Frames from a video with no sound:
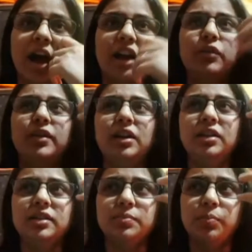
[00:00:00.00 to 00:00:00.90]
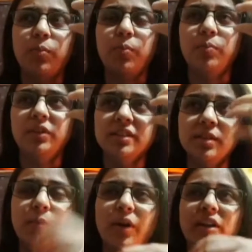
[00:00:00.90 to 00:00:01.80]
had a very
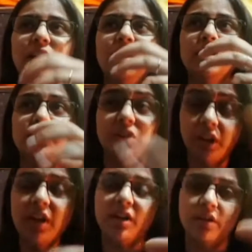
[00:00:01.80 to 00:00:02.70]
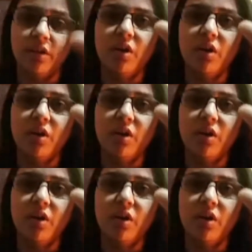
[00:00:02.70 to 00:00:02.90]
disappointing history